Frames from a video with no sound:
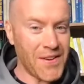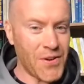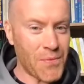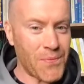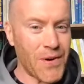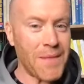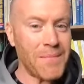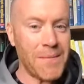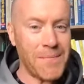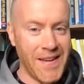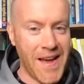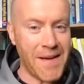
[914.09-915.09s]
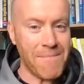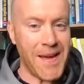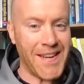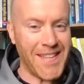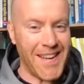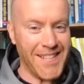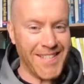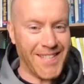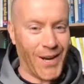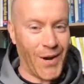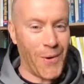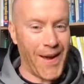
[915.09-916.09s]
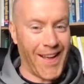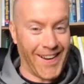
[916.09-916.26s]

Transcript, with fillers: you're probably not meditating so well.